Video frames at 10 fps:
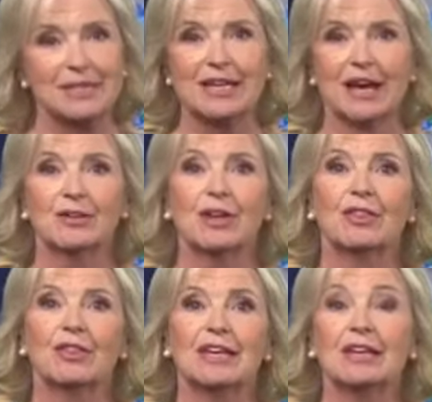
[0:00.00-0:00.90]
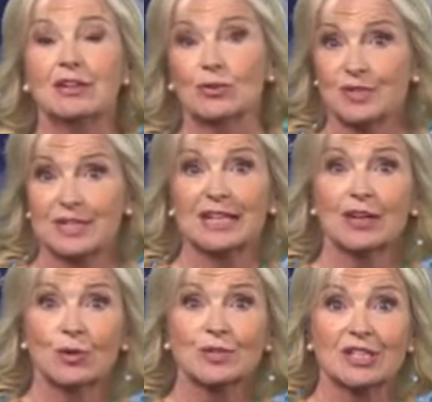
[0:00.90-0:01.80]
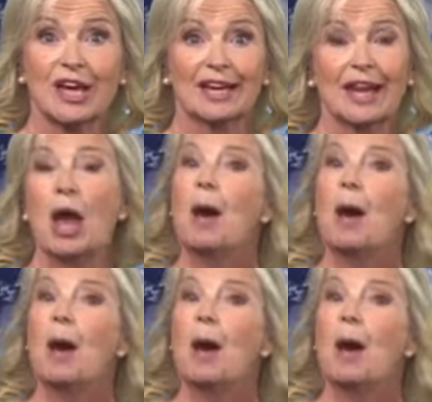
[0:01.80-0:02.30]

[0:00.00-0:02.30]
down the North Sea coastline.